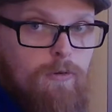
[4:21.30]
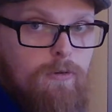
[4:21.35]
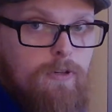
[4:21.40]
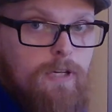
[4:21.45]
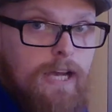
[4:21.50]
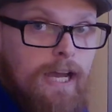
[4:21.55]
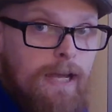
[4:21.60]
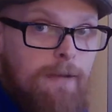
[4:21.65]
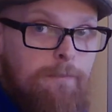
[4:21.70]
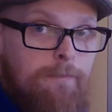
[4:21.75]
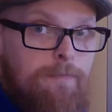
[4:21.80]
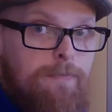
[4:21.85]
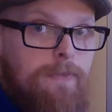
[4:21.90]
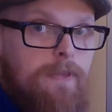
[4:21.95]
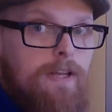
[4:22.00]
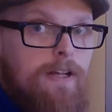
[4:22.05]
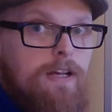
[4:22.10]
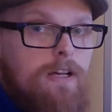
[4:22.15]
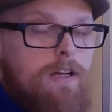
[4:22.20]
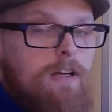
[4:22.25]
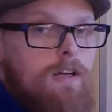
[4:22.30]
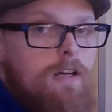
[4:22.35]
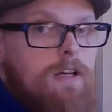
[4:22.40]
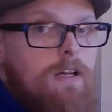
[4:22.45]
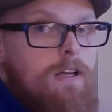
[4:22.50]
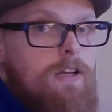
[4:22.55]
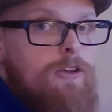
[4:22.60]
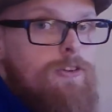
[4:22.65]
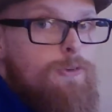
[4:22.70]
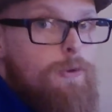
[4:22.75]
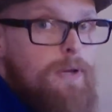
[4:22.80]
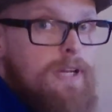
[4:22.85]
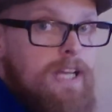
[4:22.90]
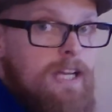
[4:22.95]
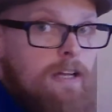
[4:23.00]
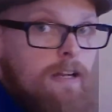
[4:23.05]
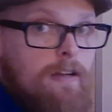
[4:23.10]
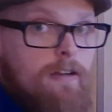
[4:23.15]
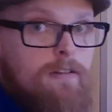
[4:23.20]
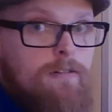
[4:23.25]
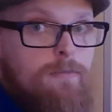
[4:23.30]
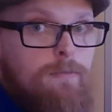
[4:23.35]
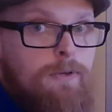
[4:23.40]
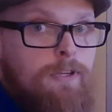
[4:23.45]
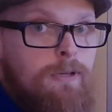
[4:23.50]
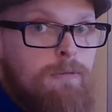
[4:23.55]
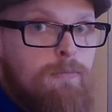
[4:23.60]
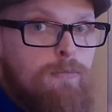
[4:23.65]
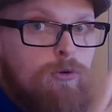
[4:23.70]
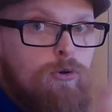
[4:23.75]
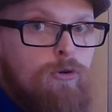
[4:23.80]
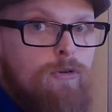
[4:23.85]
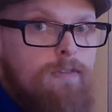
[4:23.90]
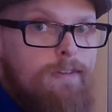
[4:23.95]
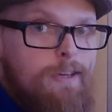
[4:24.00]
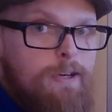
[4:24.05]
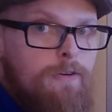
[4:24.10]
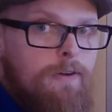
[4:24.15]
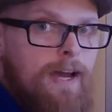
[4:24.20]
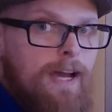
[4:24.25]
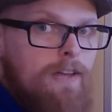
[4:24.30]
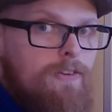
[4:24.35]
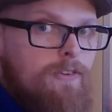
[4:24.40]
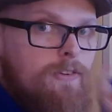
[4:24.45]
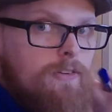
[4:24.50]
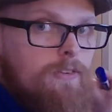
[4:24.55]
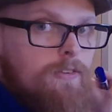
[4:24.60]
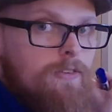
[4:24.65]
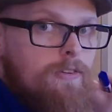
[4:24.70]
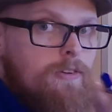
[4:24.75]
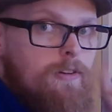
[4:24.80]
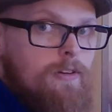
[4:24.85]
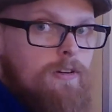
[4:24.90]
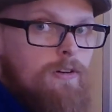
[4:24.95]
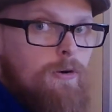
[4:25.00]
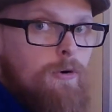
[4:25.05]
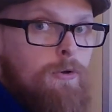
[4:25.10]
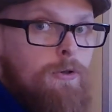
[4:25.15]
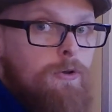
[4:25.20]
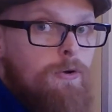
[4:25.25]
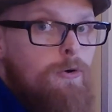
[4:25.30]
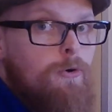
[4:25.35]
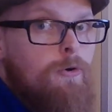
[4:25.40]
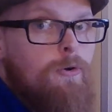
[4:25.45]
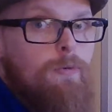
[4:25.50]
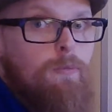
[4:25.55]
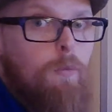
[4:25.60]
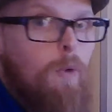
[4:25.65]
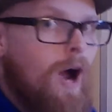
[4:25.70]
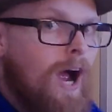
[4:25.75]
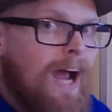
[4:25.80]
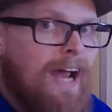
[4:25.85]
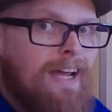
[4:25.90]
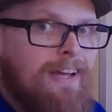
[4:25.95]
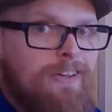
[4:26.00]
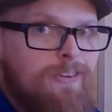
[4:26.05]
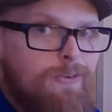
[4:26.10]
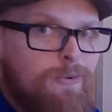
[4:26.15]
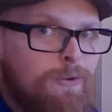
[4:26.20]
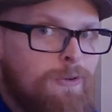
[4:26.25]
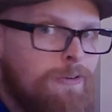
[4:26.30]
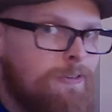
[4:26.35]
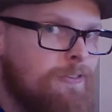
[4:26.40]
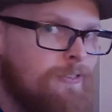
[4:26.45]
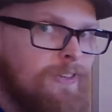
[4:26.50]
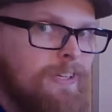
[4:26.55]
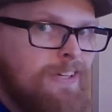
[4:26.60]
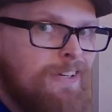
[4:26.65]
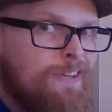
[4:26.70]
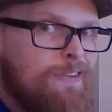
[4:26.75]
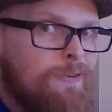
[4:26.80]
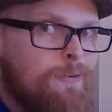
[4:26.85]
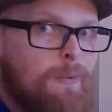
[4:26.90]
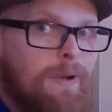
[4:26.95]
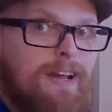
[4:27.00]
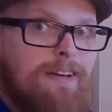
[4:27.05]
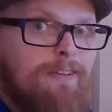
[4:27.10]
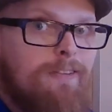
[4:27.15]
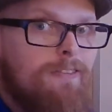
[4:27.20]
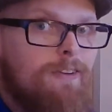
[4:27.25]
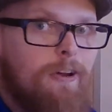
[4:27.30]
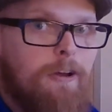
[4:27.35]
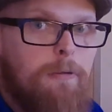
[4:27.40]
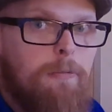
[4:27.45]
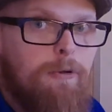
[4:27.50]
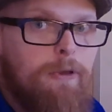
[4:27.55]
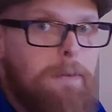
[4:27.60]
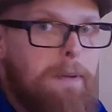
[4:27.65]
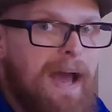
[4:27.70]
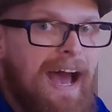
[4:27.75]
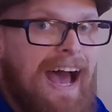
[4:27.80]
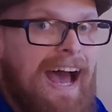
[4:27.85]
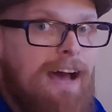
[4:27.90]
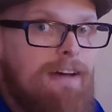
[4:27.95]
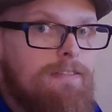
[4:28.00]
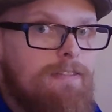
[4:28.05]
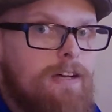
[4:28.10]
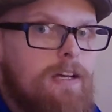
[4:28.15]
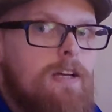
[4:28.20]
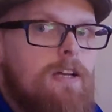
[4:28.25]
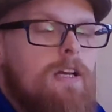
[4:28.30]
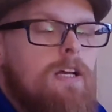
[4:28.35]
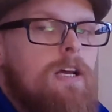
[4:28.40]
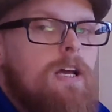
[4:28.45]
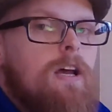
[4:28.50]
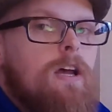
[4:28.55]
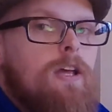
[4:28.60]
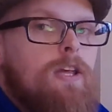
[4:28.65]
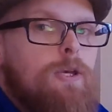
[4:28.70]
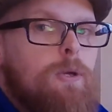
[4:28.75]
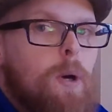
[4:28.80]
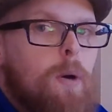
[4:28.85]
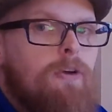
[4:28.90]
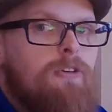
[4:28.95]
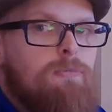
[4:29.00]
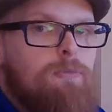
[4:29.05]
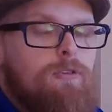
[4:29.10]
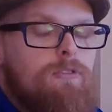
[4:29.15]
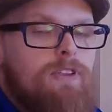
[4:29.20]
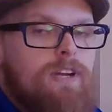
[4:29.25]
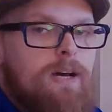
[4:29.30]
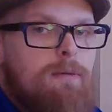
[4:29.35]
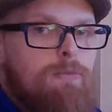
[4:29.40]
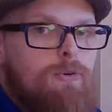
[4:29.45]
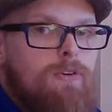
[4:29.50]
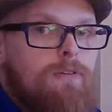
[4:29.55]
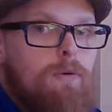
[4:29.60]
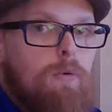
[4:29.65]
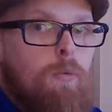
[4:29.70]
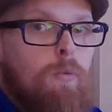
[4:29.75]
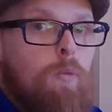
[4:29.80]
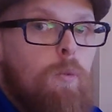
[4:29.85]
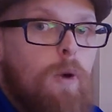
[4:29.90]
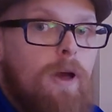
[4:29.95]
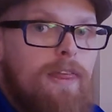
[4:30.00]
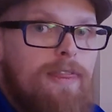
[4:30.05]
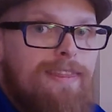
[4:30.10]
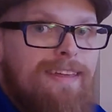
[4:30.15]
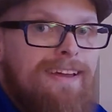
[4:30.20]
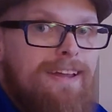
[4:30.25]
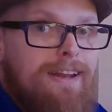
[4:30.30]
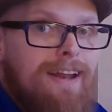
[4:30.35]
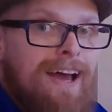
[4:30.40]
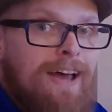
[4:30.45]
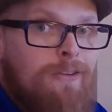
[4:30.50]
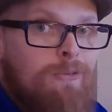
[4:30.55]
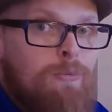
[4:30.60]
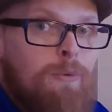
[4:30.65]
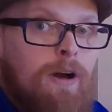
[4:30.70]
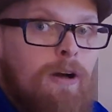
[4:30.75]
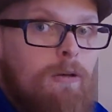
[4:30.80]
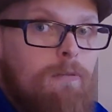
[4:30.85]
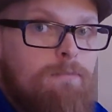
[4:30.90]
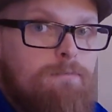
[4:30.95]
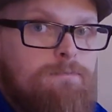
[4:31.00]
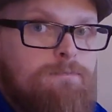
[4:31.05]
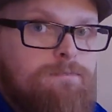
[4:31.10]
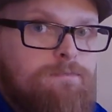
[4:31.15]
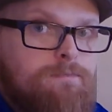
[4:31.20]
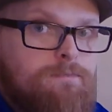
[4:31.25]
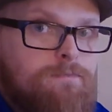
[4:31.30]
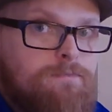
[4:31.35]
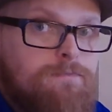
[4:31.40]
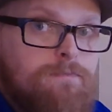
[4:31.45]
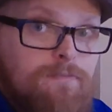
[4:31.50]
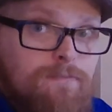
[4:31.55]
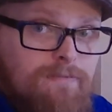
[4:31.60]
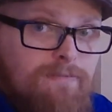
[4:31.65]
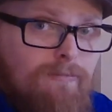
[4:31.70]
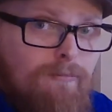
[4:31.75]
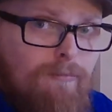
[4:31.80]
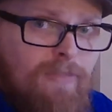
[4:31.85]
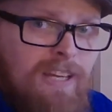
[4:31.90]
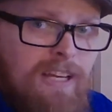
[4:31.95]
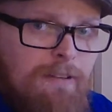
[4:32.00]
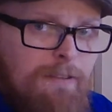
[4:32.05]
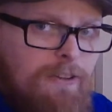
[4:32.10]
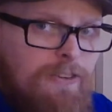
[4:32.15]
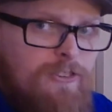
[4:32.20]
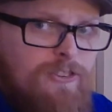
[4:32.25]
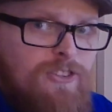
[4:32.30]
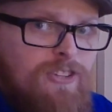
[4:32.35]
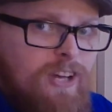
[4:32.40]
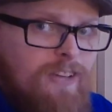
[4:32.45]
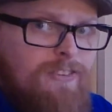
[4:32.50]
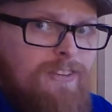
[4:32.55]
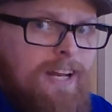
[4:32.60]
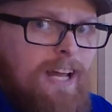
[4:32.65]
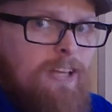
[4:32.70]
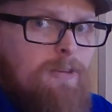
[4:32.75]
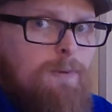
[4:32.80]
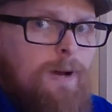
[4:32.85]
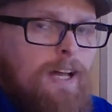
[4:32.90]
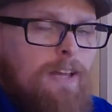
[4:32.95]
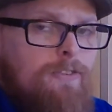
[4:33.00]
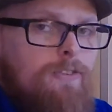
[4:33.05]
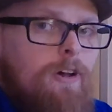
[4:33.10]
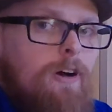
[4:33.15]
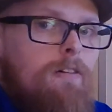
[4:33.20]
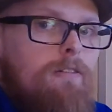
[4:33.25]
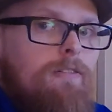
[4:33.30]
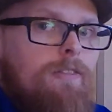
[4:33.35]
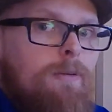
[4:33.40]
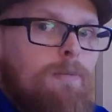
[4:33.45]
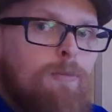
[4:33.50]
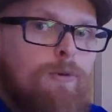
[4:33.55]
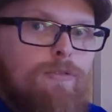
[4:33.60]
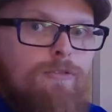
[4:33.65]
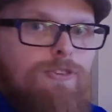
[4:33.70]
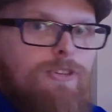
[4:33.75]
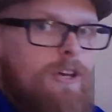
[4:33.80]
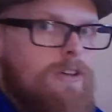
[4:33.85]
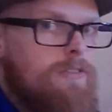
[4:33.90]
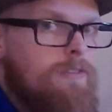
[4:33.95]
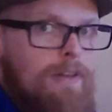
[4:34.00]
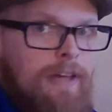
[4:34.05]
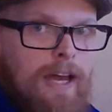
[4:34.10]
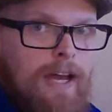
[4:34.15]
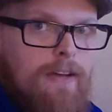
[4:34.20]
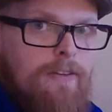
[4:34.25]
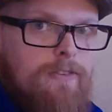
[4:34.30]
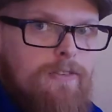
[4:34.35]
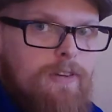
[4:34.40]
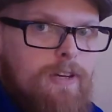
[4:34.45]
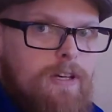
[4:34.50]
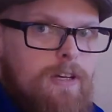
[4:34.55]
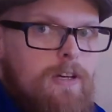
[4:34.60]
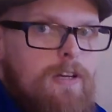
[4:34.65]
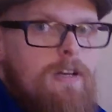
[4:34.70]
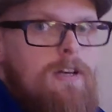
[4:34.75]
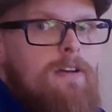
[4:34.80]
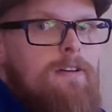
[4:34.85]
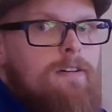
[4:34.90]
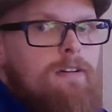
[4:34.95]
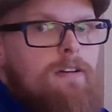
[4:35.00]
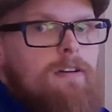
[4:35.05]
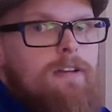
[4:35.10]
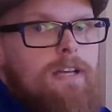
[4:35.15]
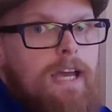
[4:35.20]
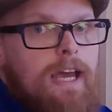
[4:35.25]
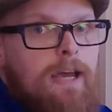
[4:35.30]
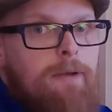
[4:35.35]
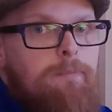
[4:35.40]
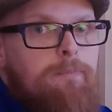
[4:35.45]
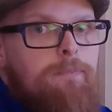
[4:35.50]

Okay? So again, when you move your x's, or your y's, or your z's, or whatever variable you have, you always move the number with it as well. If it's just an x by itself, then move just the x. Okay?